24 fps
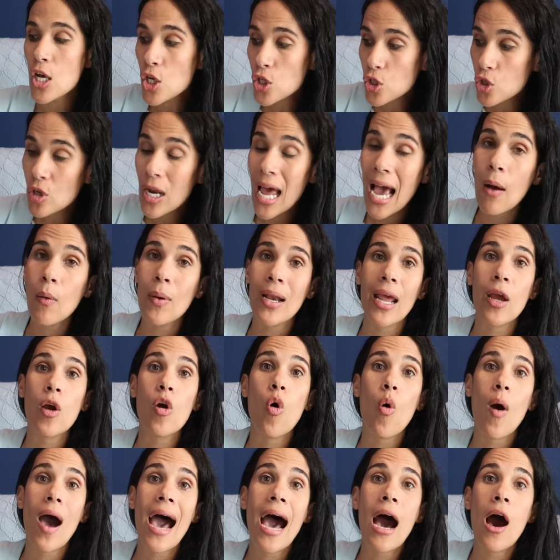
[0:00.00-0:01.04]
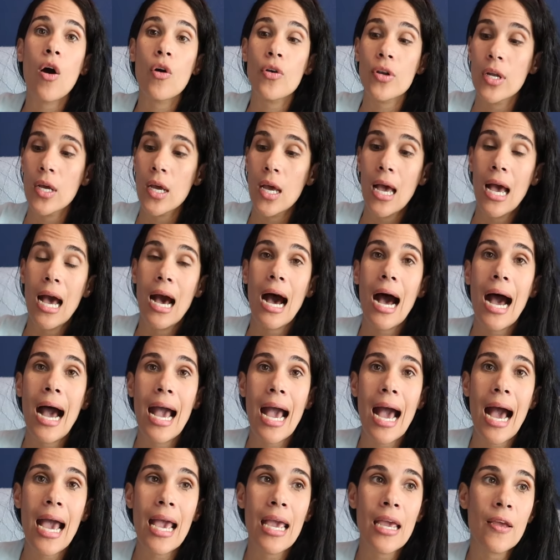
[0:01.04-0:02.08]
So now when I go out,
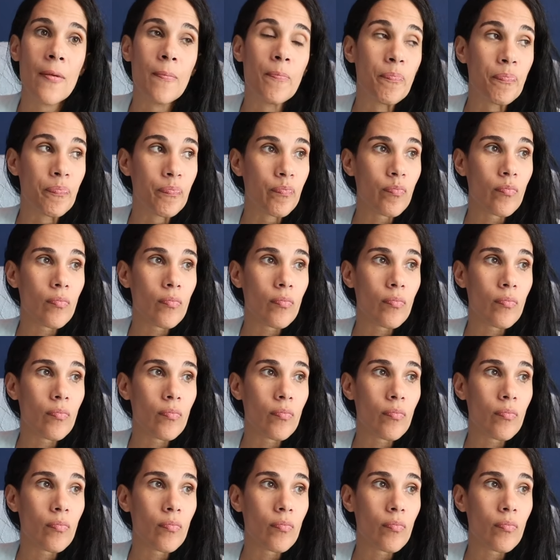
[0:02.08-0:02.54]
I, I